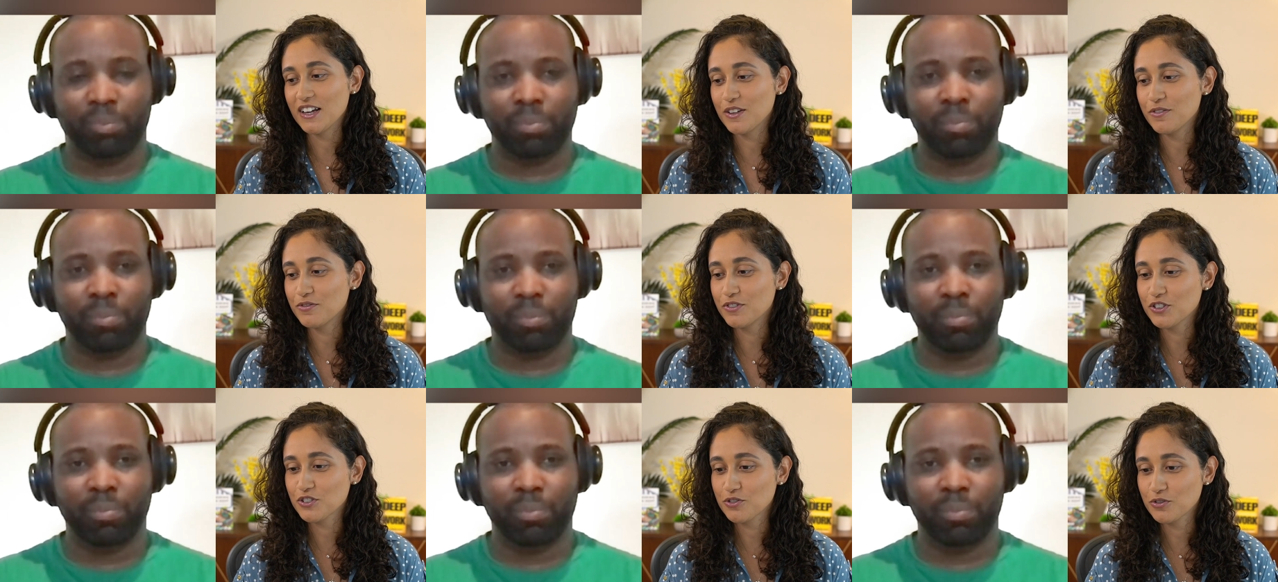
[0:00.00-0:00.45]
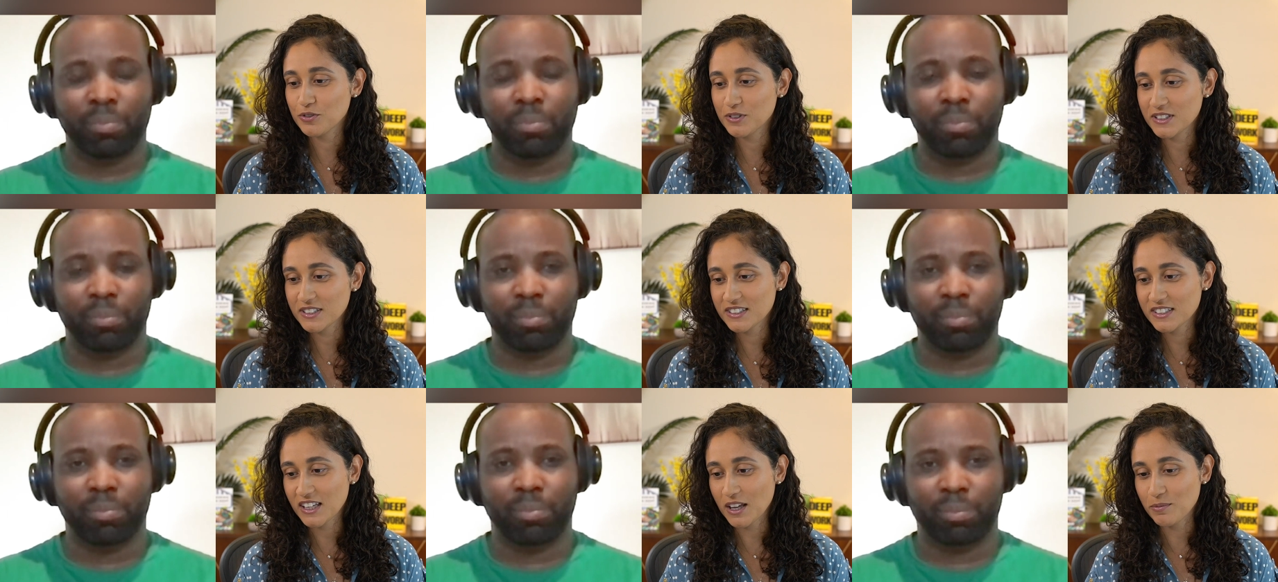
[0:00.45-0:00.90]
Speaker 1: if a
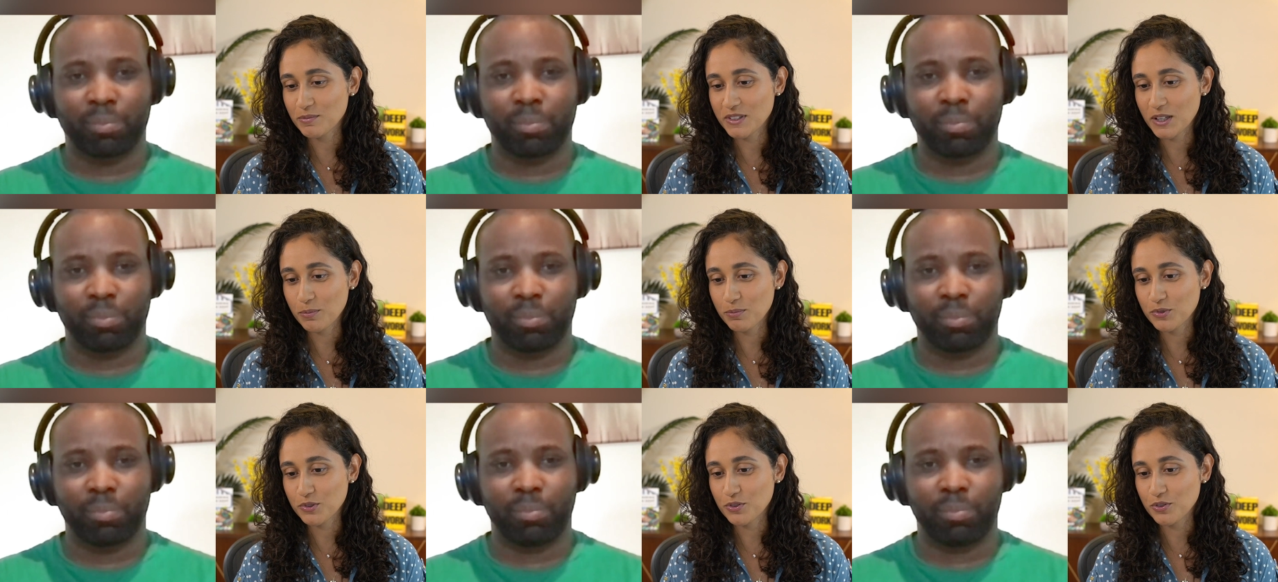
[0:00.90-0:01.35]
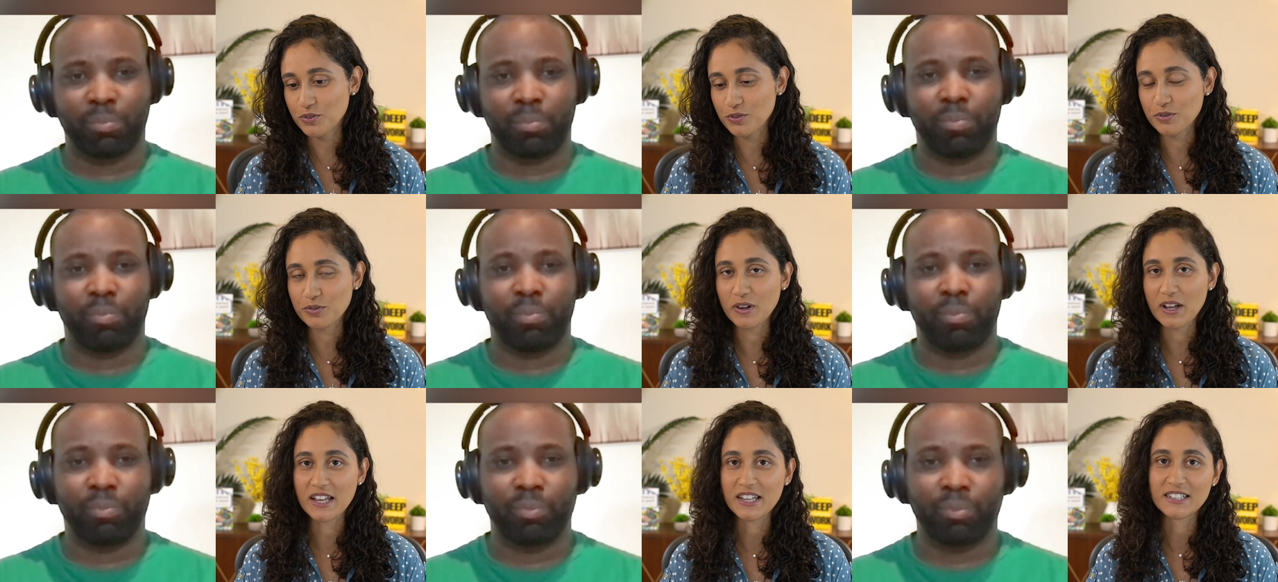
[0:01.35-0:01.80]
student mm-hmm. comes up to you
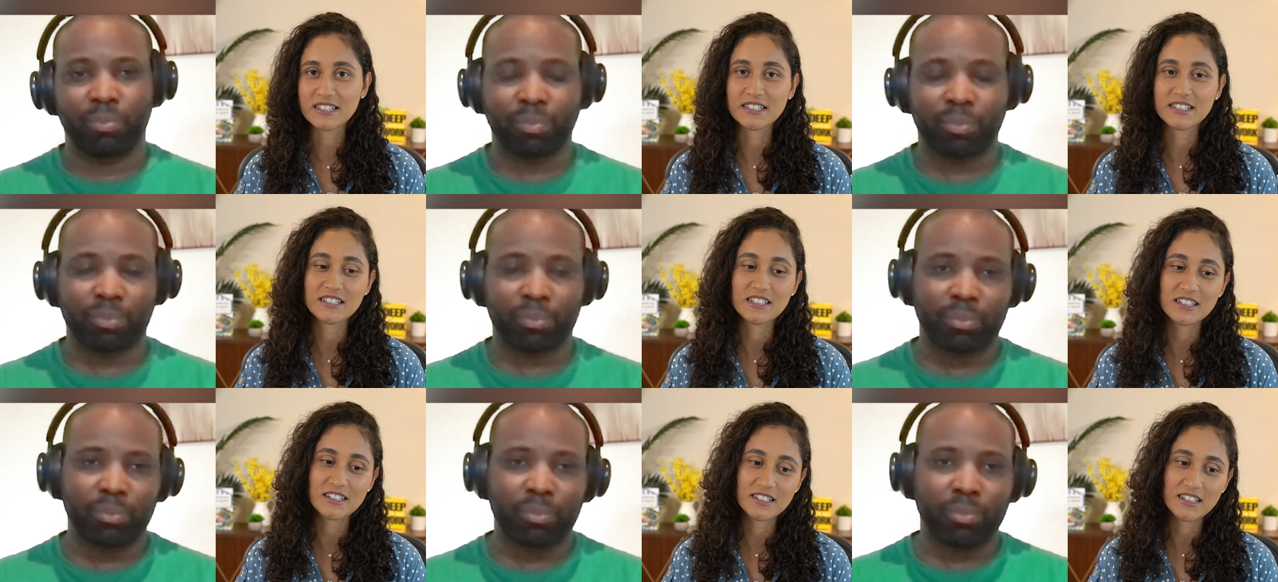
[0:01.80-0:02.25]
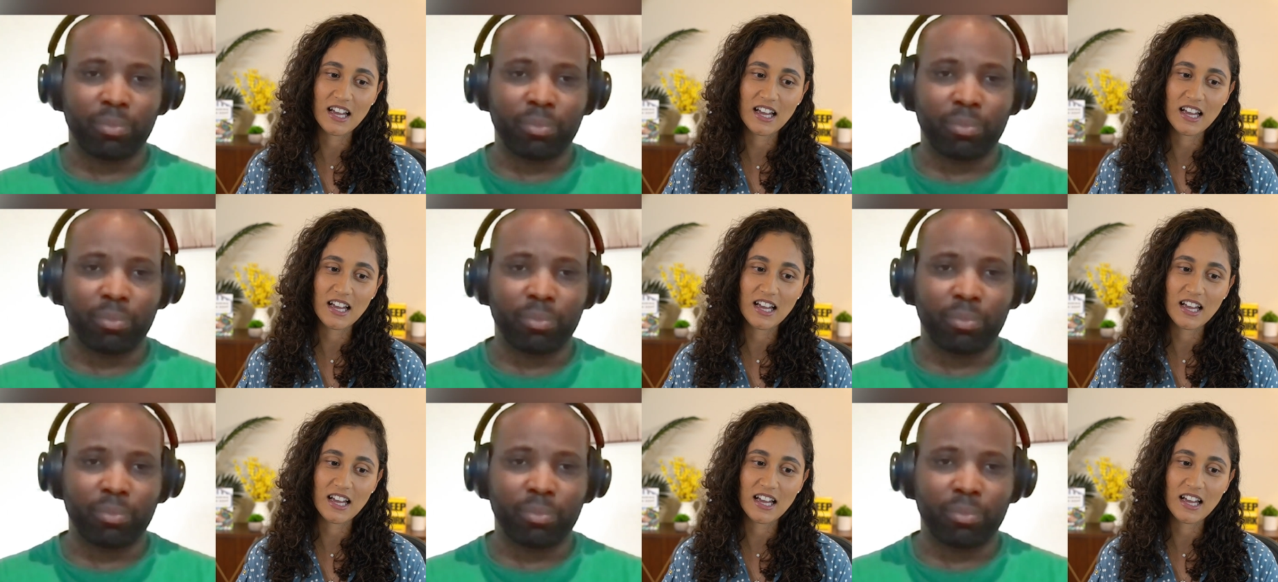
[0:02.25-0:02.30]
mm-hmm. and